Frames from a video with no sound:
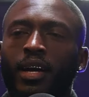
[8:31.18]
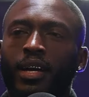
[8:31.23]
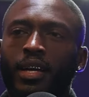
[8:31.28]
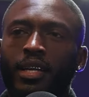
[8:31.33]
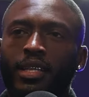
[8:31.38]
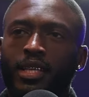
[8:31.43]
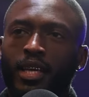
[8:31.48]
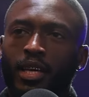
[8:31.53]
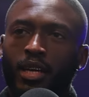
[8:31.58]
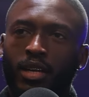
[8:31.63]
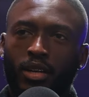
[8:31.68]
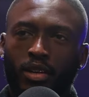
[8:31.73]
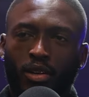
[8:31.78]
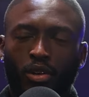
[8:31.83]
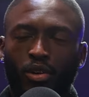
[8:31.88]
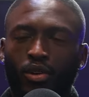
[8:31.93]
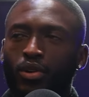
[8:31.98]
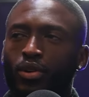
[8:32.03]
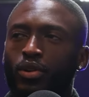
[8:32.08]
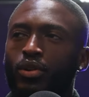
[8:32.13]
It's a
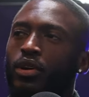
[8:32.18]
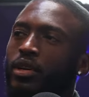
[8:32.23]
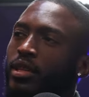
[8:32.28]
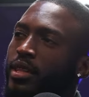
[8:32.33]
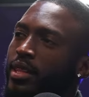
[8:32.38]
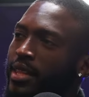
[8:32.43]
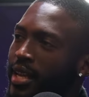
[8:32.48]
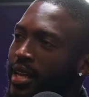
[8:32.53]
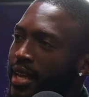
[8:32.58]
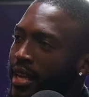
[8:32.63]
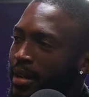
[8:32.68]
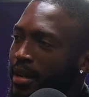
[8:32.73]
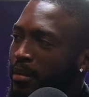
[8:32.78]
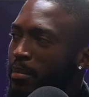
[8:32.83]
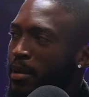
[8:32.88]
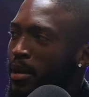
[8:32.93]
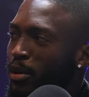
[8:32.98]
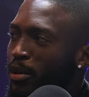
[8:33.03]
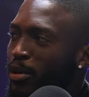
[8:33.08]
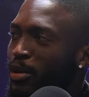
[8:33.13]
good thing,
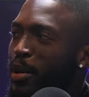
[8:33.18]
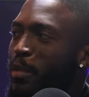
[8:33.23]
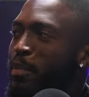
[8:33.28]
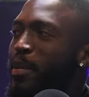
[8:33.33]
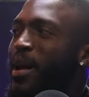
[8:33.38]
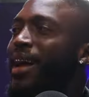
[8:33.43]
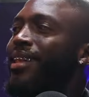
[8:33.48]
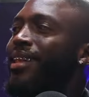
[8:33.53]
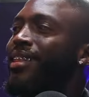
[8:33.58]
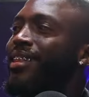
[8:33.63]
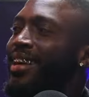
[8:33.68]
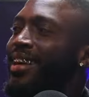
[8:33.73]
but also a bad